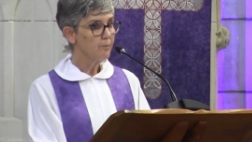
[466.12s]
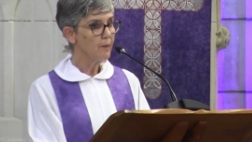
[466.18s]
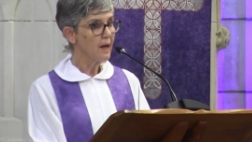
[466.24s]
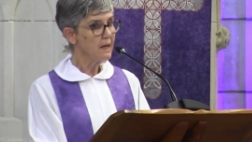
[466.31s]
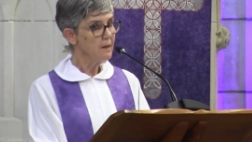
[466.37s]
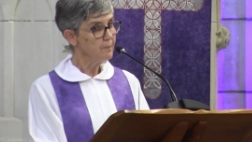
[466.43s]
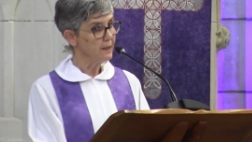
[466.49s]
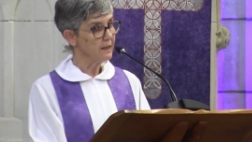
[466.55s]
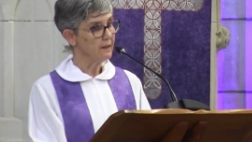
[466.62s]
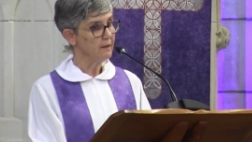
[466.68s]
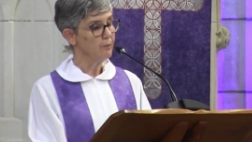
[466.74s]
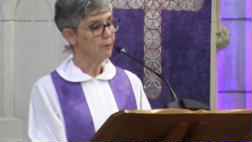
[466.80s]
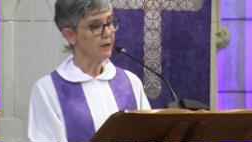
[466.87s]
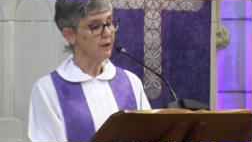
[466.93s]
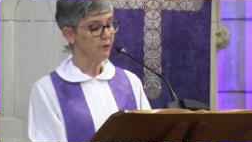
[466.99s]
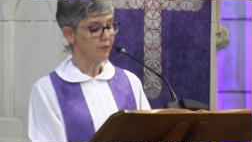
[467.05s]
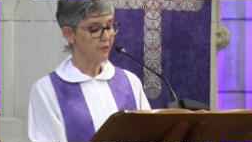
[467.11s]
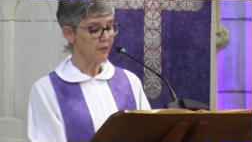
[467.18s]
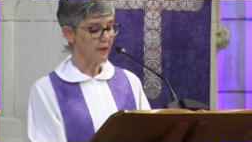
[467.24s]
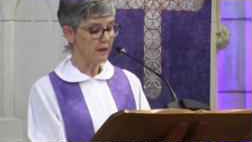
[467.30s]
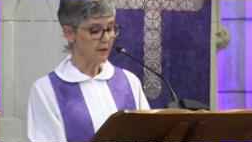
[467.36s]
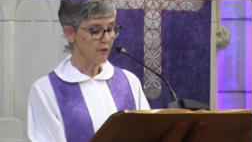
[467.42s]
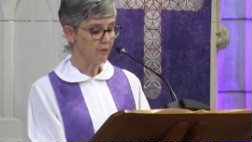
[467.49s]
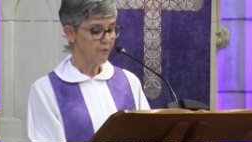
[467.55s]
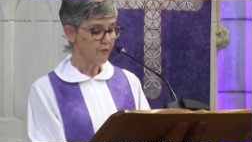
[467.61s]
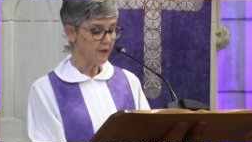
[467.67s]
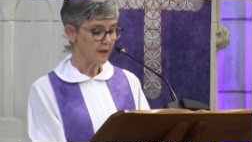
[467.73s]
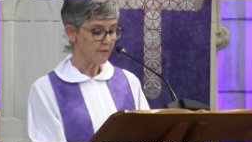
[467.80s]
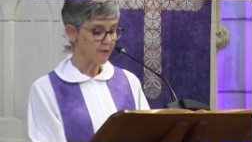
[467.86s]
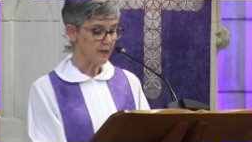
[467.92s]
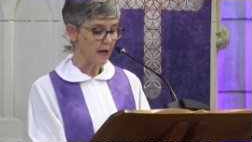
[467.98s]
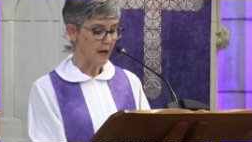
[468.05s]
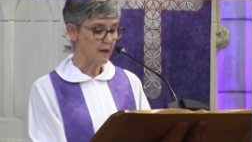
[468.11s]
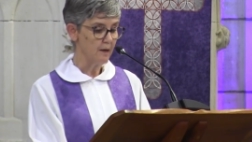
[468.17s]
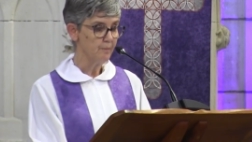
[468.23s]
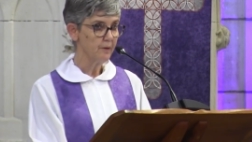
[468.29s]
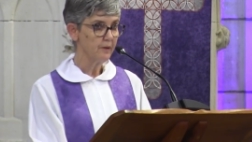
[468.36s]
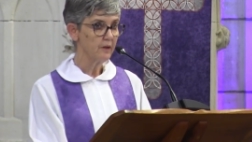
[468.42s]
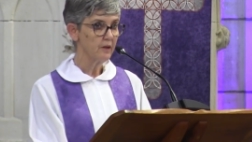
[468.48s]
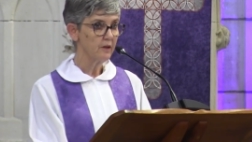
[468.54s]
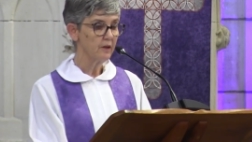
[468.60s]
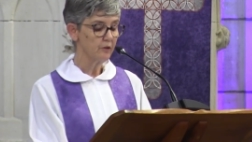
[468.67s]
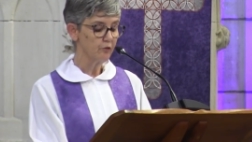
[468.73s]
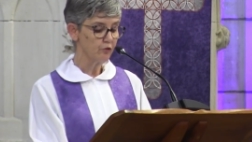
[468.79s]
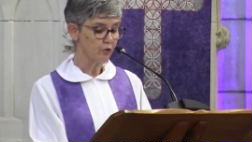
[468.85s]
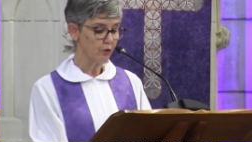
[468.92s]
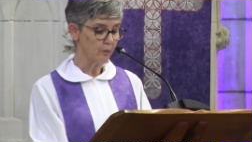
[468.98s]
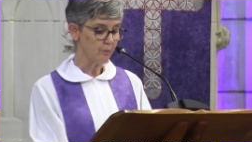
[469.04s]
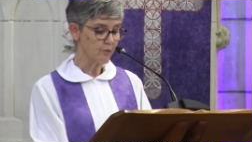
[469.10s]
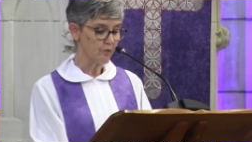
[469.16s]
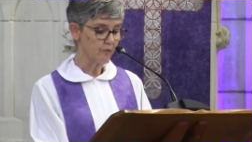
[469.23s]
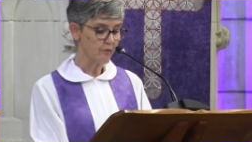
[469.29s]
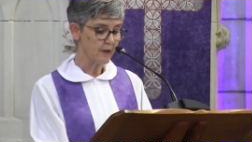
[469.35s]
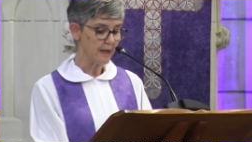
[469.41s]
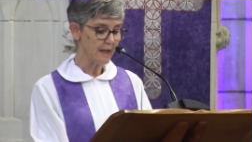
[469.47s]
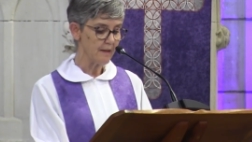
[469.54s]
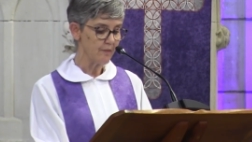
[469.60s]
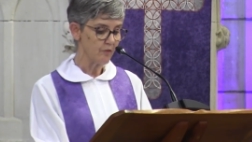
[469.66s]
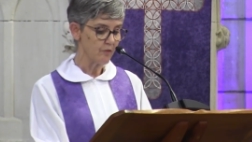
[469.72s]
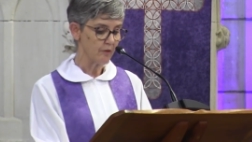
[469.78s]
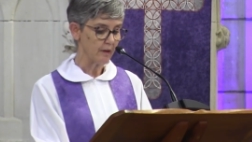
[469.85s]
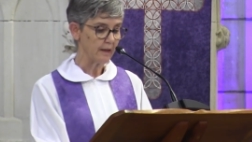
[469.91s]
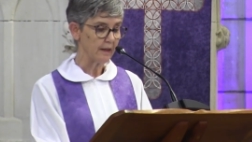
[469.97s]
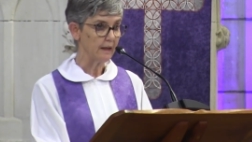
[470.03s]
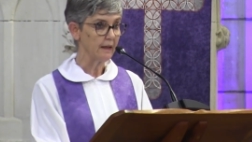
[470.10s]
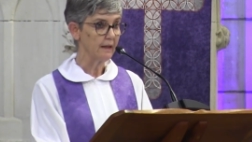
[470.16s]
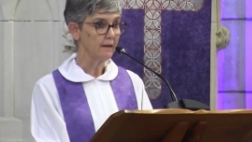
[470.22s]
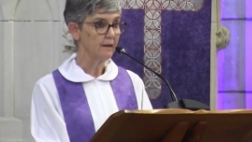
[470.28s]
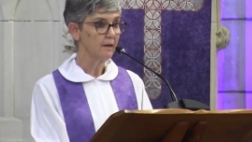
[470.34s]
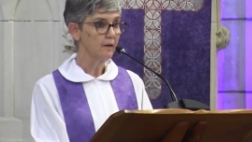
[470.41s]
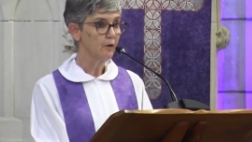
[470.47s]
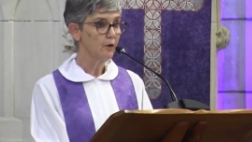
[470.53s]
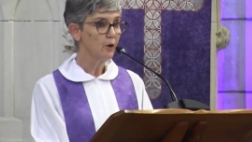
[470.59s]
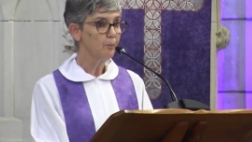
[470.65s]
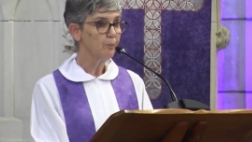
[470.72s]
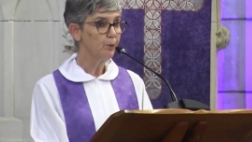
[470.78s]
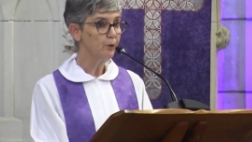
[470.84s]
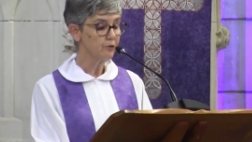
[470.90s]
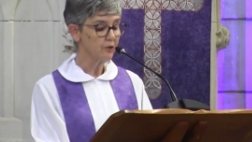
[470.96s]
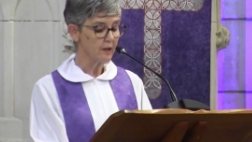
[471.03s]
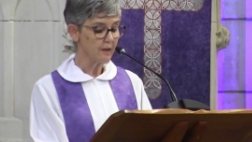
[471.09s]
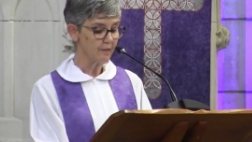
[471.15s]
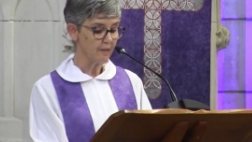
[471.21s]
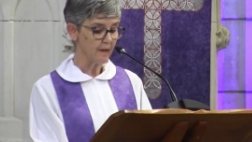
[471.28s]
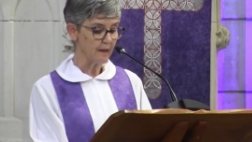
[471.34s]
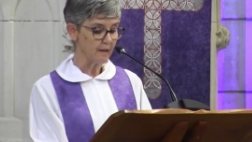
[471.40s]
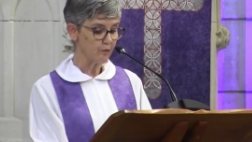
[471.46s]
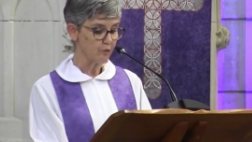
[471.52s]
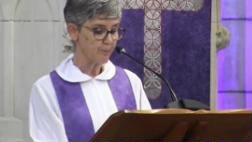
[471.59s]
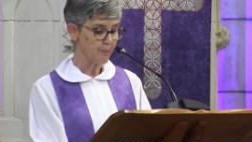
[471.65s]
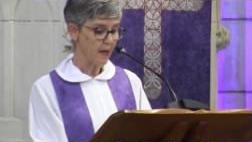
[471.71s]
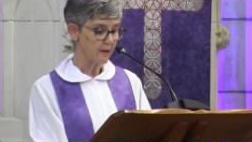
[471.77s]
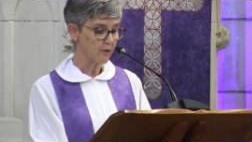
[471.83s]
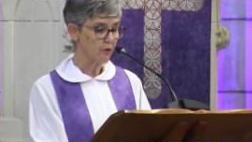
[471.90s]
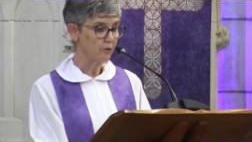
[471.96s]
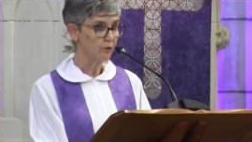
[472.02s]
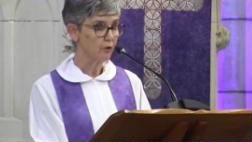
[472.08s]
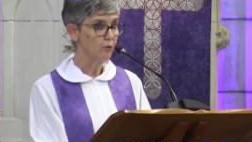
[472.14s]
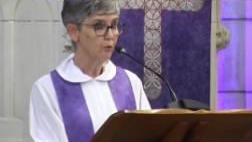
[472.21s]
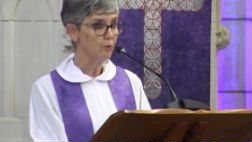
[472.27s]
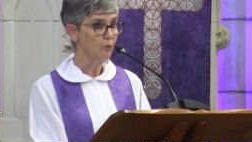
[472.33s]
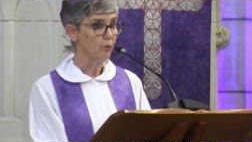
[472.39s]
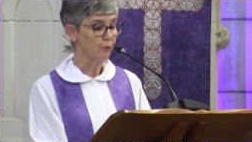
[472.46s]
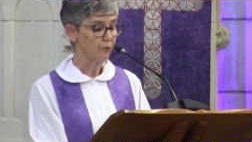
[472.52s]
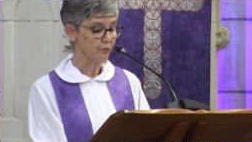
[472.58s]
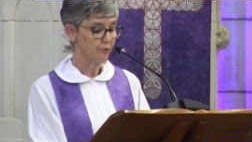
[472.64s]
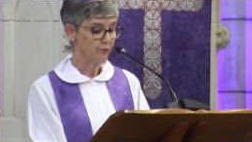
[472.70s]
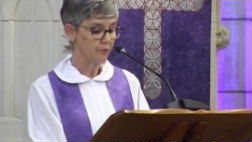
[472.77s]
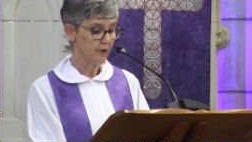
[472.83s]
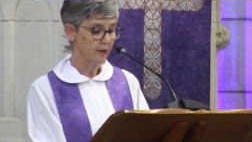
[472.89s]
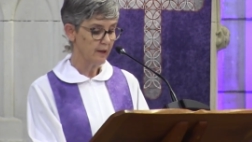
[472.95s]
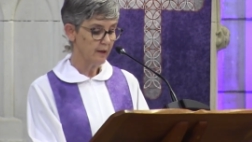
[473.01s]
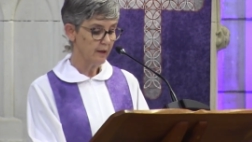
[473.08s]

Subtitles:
Maybe we could think of the giving up in terms of cleansing, putting things back on course,